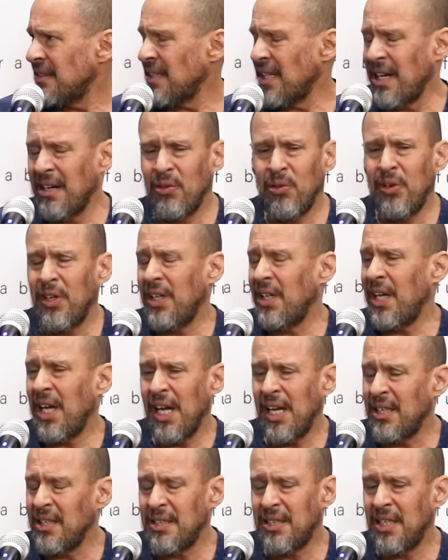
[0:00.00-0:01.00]
I really
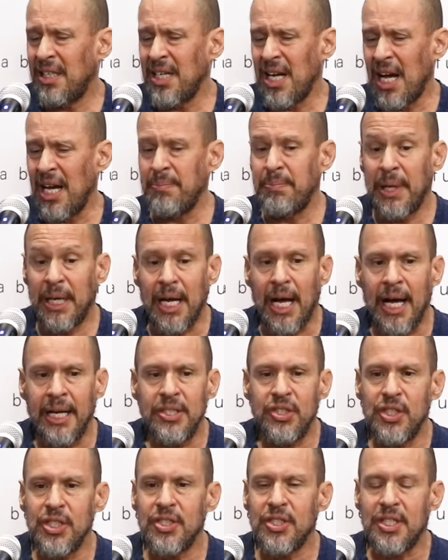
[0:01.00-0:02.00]
hated the guy, but
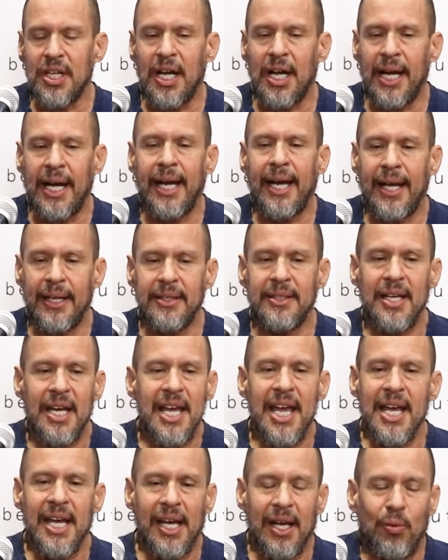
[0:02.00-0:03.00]

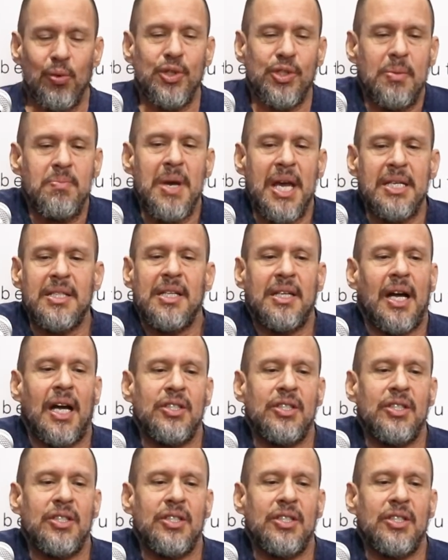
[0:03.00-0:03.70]
it was amazing.